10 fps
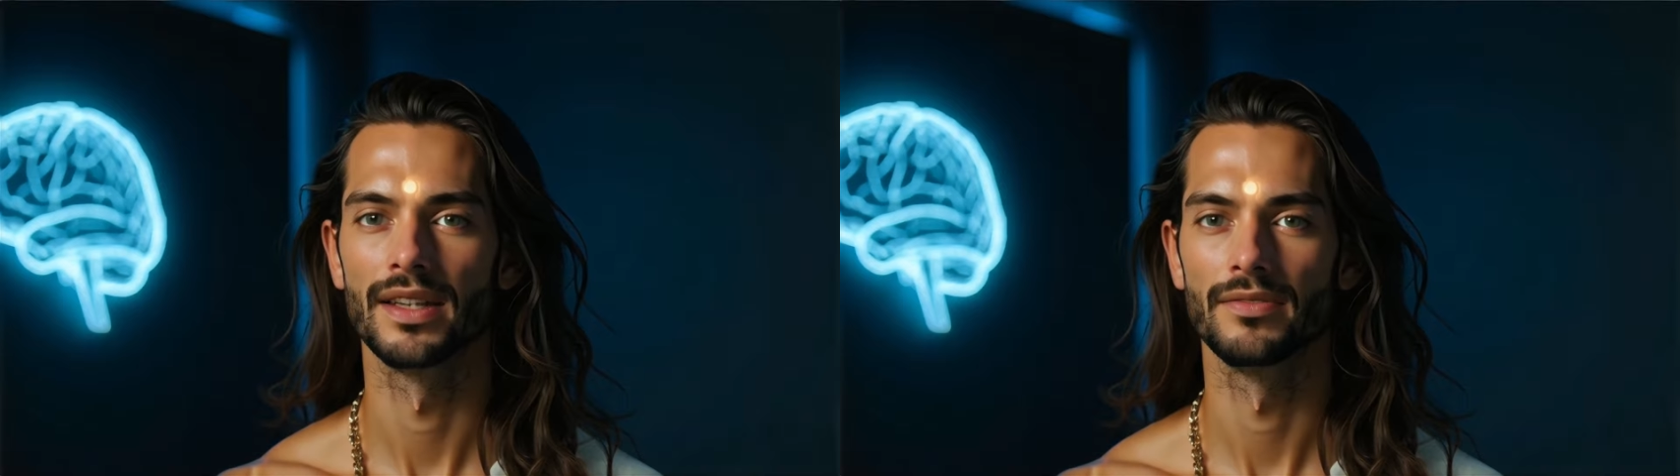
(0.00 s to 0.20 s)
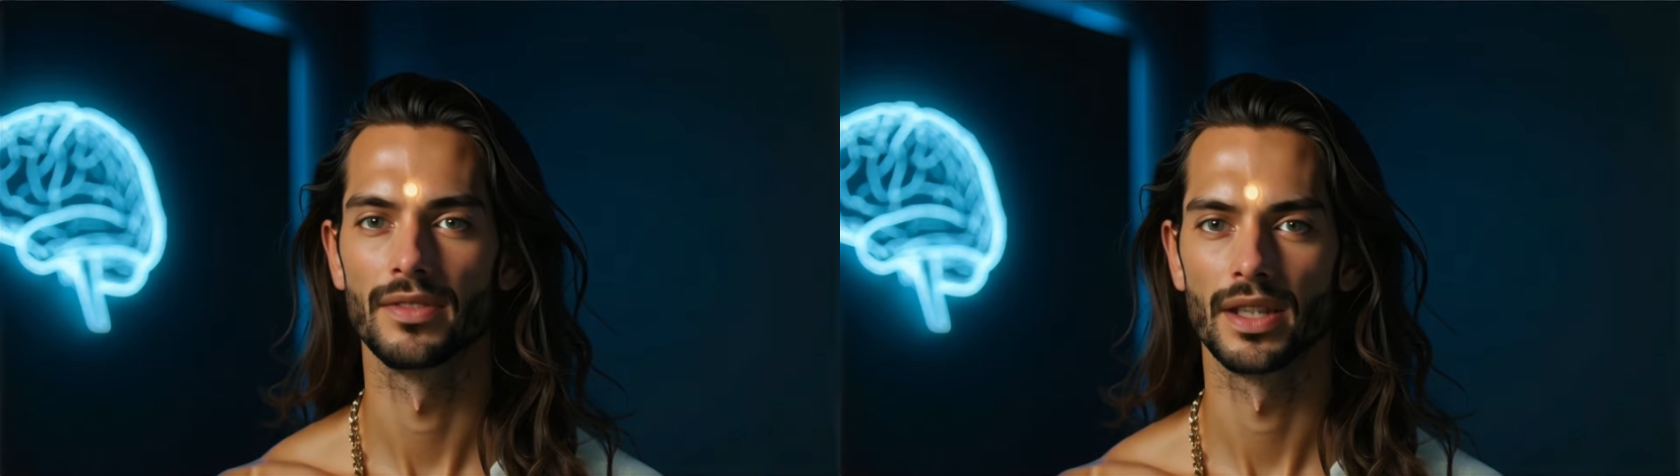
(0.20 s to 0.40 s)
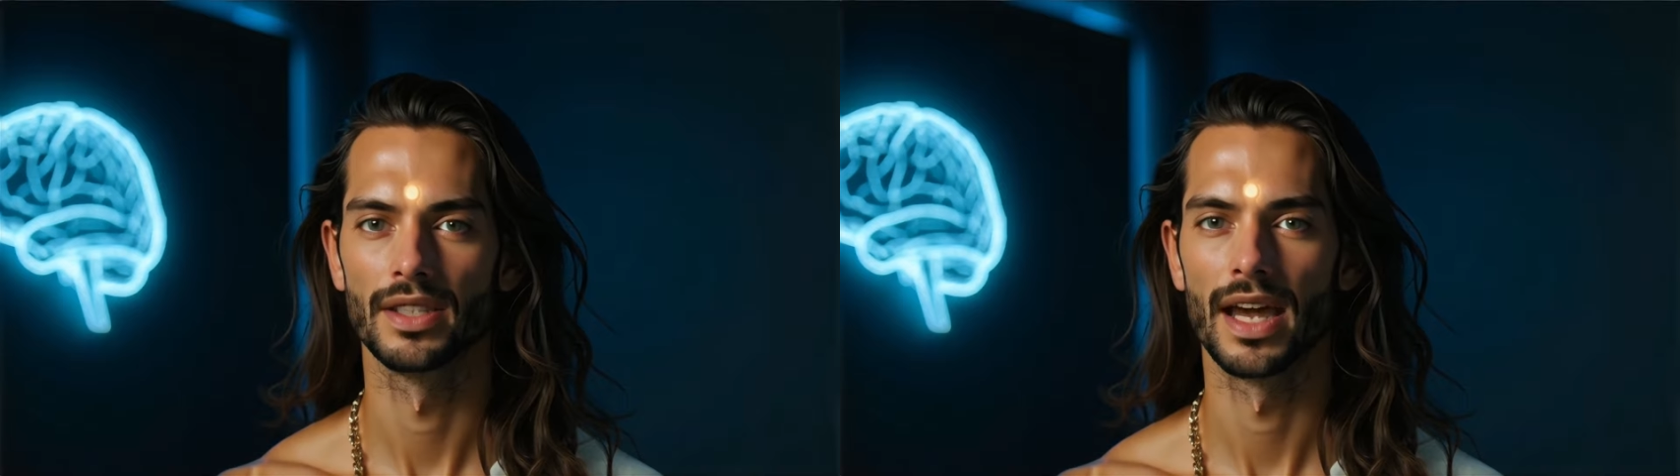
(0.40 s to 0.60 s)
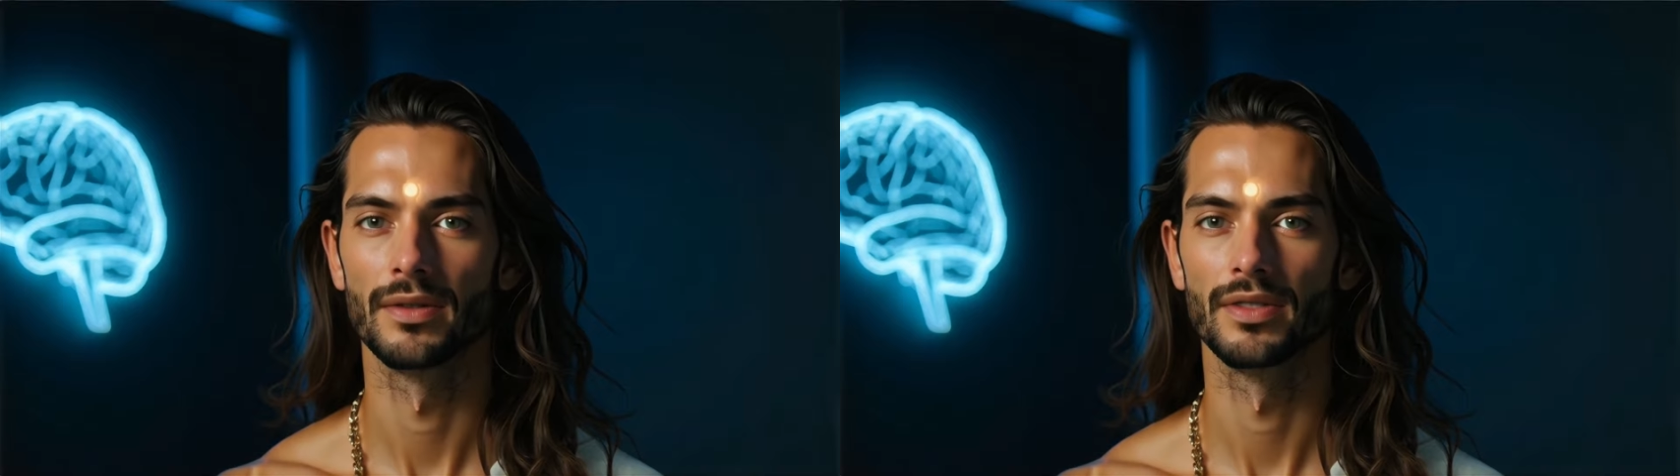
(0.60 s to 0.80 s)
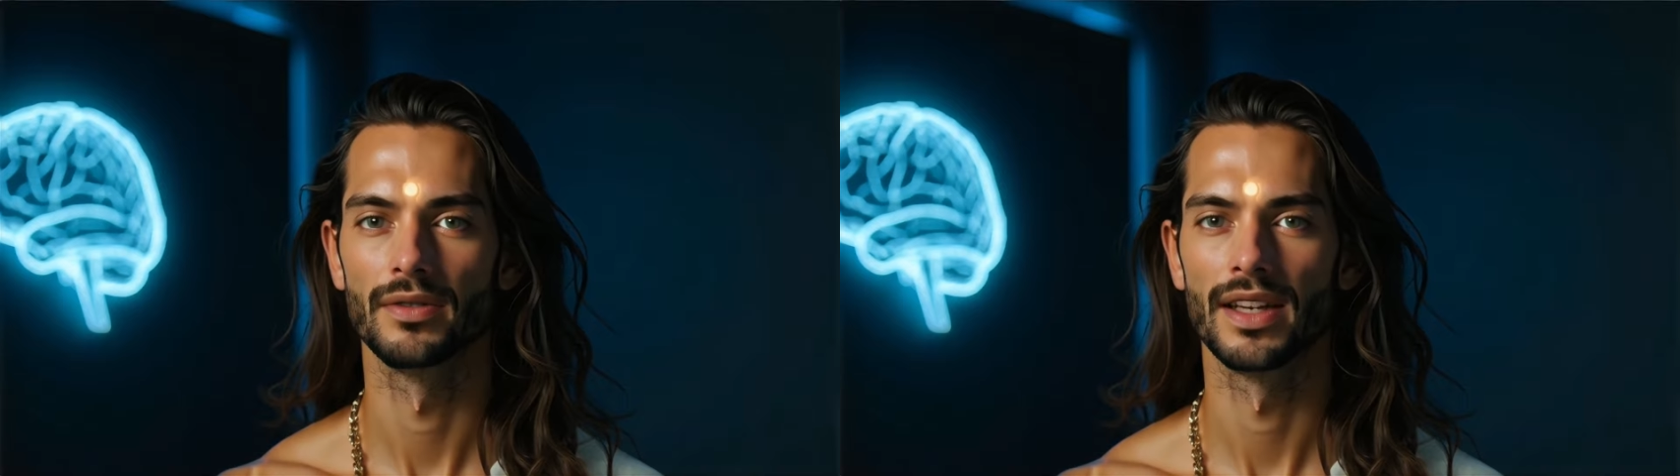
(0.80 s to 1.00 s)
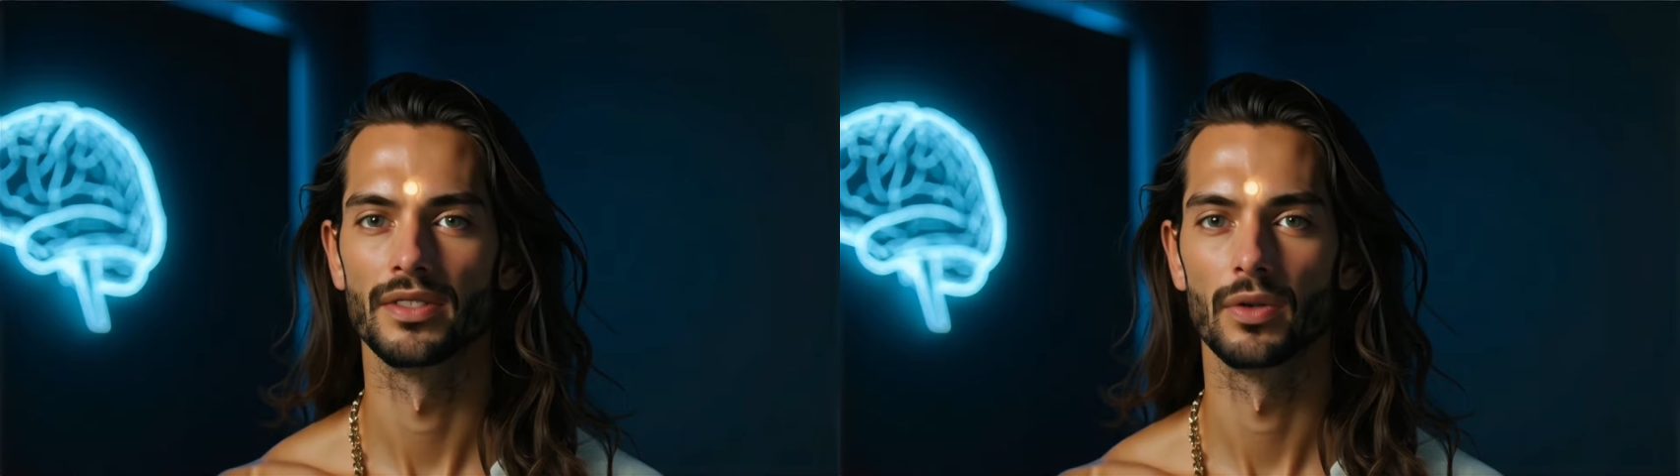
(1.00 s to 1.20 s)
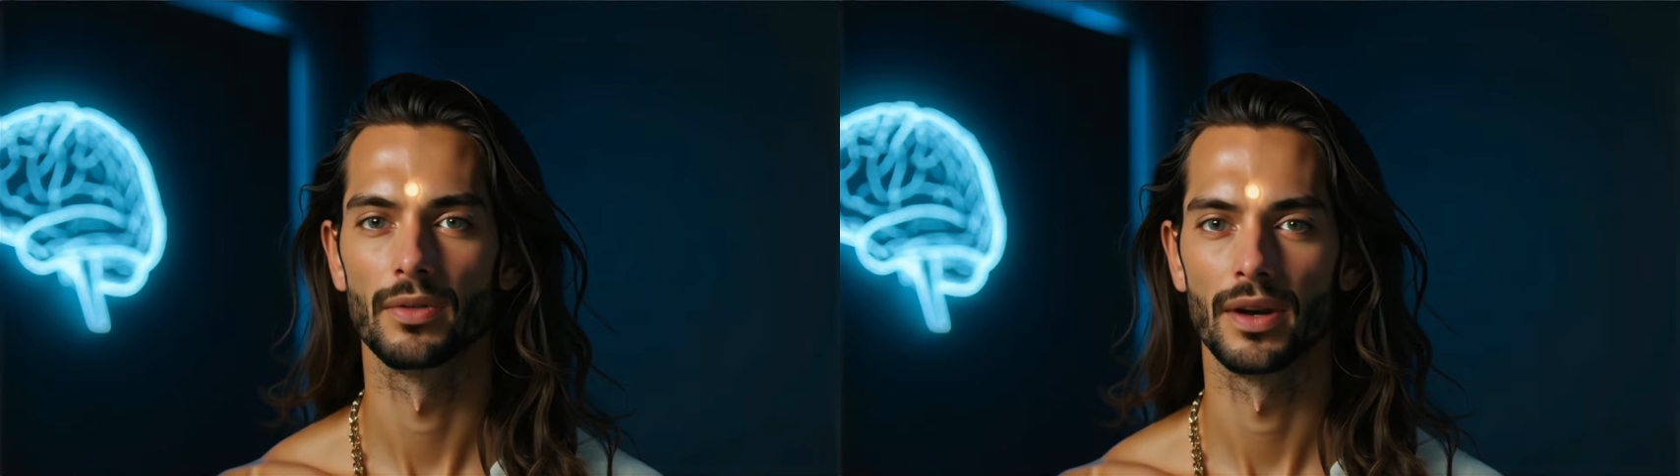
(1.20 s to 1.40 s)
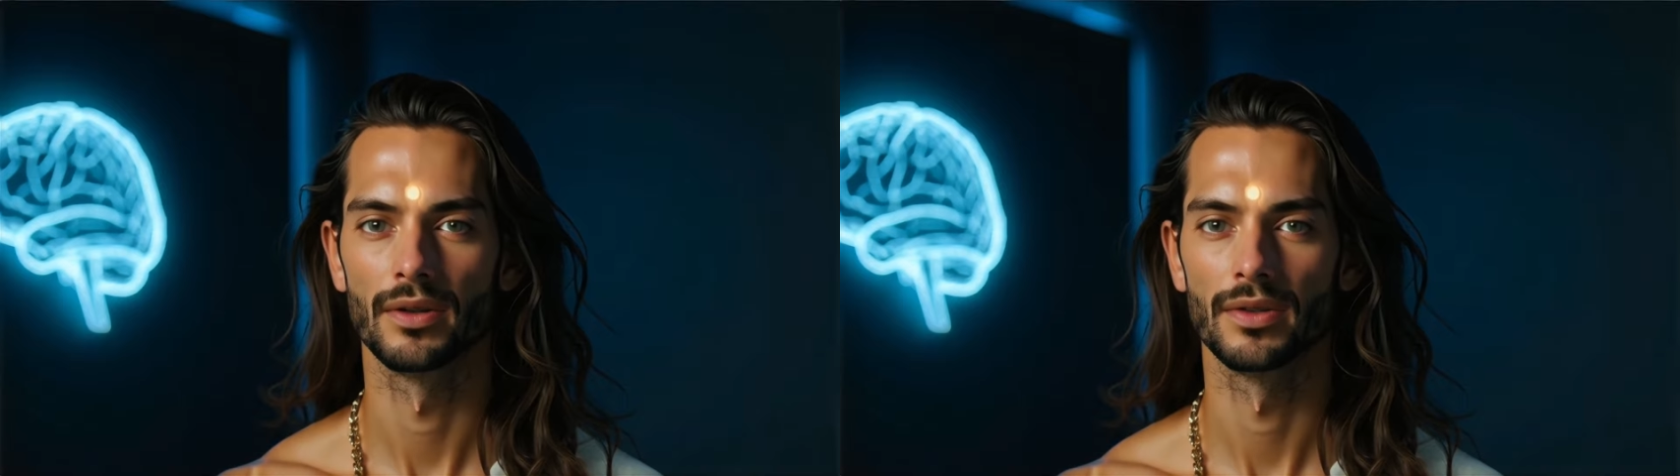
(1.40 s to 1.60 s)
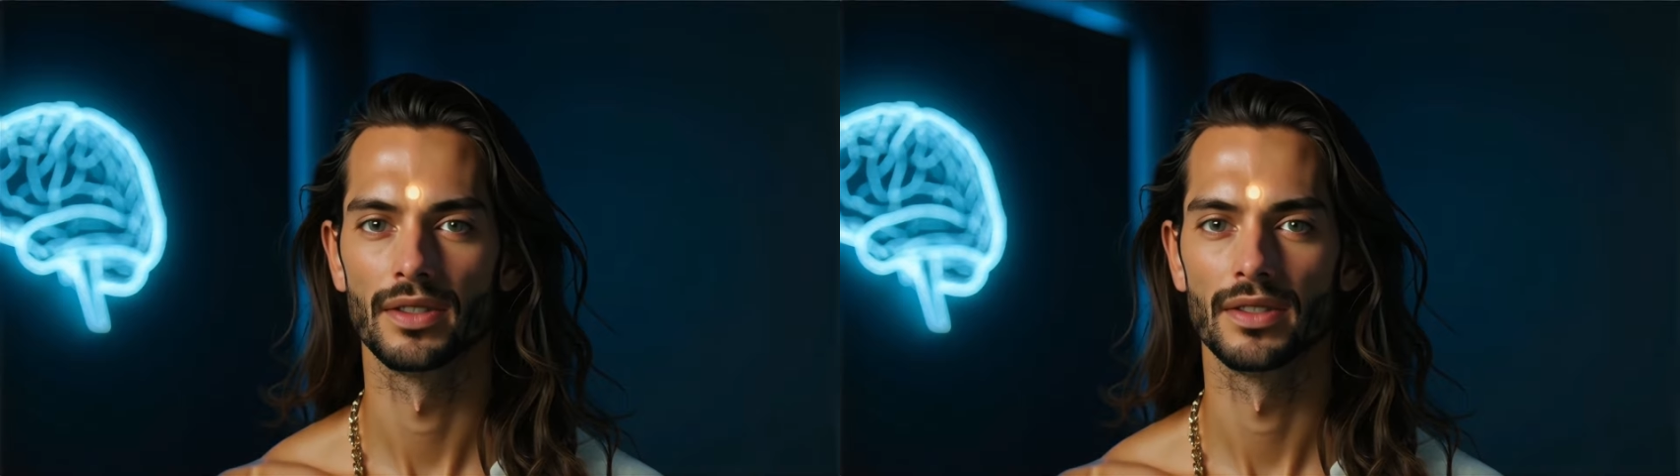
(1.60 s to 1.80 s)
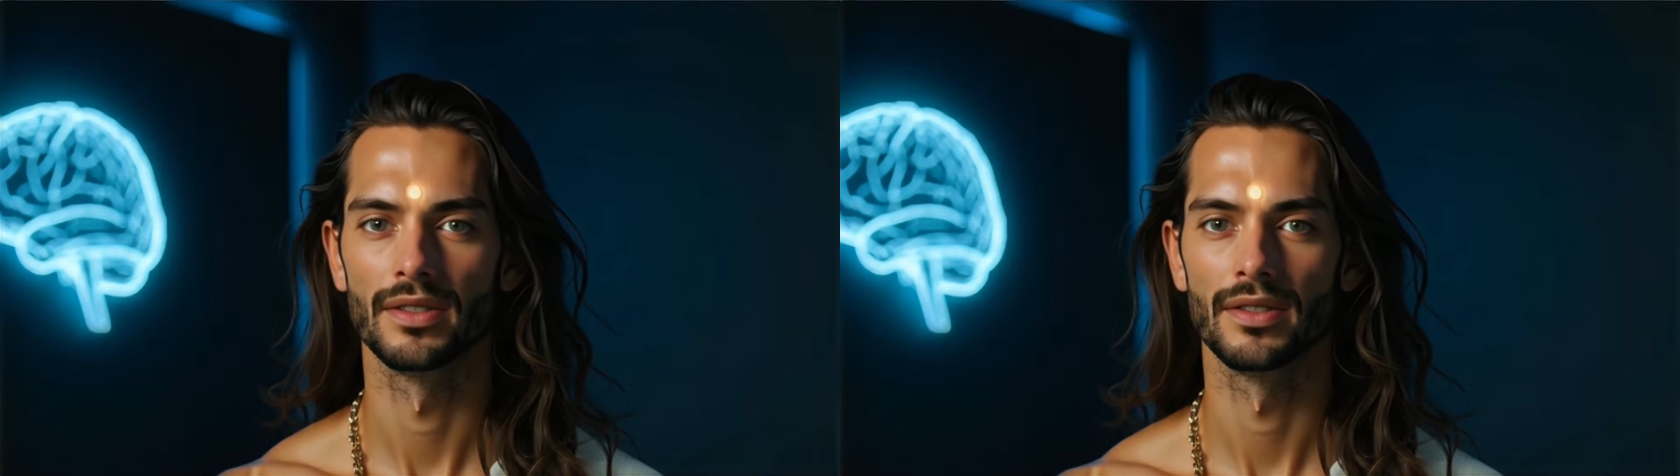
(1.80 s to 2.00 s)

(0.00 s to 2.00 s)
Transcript: and flush out stress hormones.